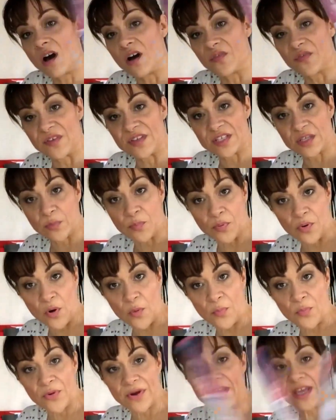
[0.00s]
office
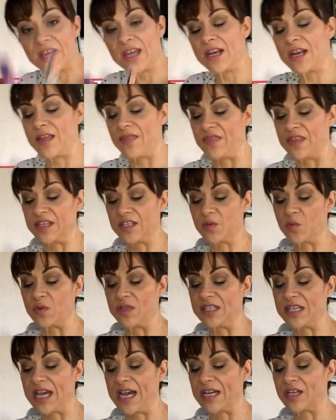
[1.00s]
appropriate, and this
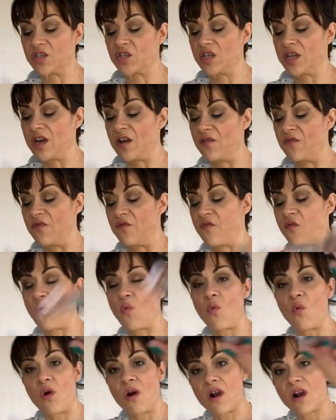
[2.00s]
one's actually a
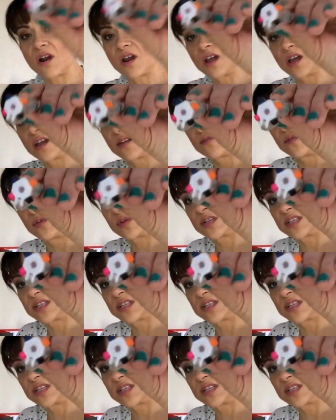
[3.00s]
4, if you